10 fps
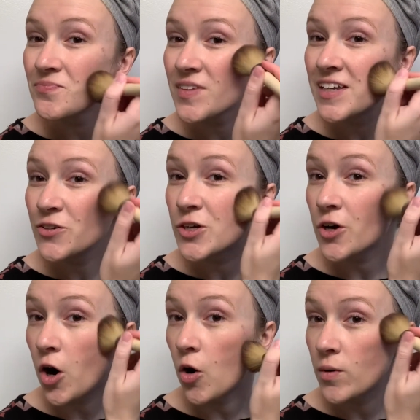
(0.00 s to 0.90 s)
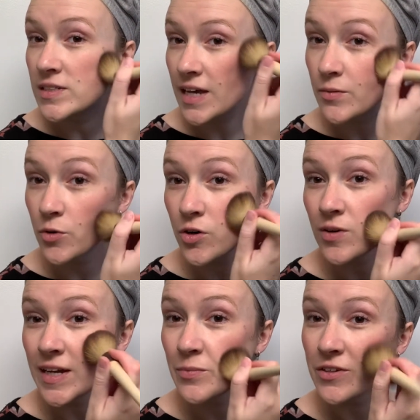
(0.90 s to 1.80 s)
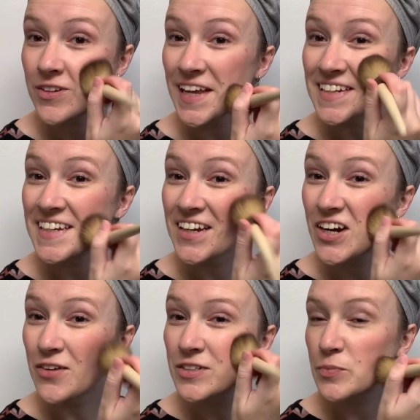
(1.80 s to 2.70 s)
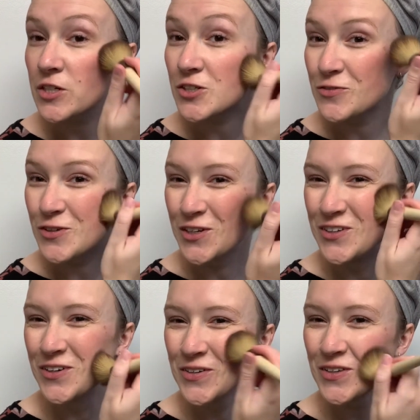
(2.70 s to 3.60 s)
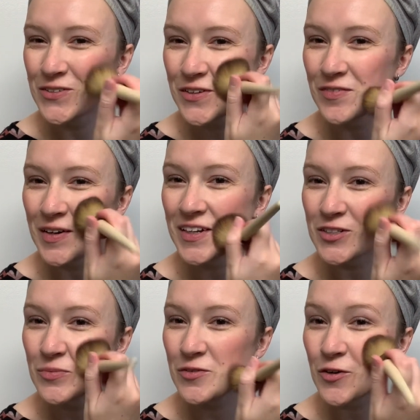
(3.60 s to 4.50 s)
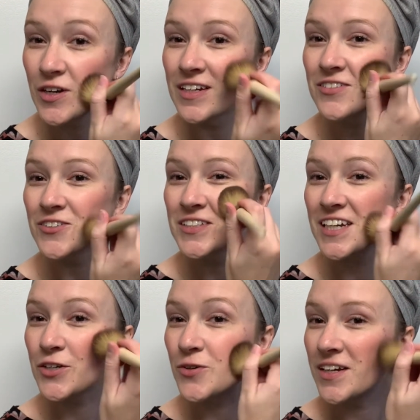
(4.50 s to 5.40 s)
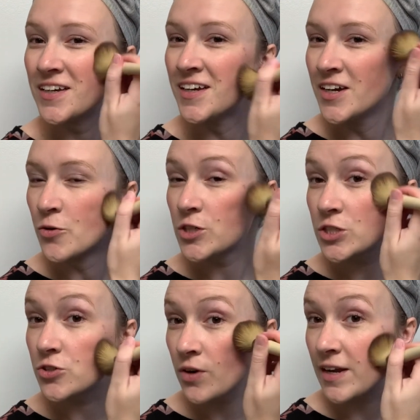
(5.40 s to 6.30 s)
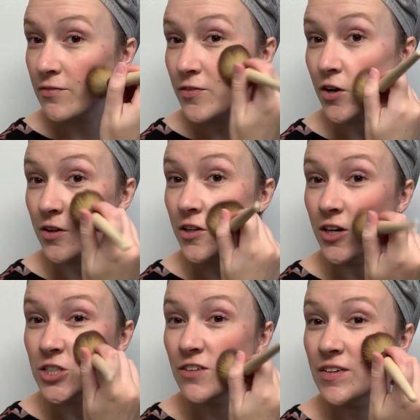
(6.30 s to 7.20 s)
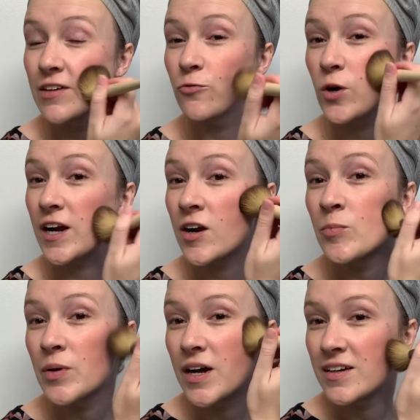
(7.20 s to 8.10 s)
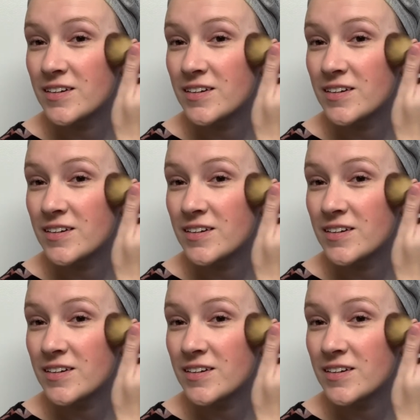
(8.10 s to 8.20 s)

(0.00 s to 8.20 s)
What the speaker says: and you can always add more, right? But you can't take it off, especially if you're using foundation beforehand, it'll stick to it, which is great for longevity of wear. But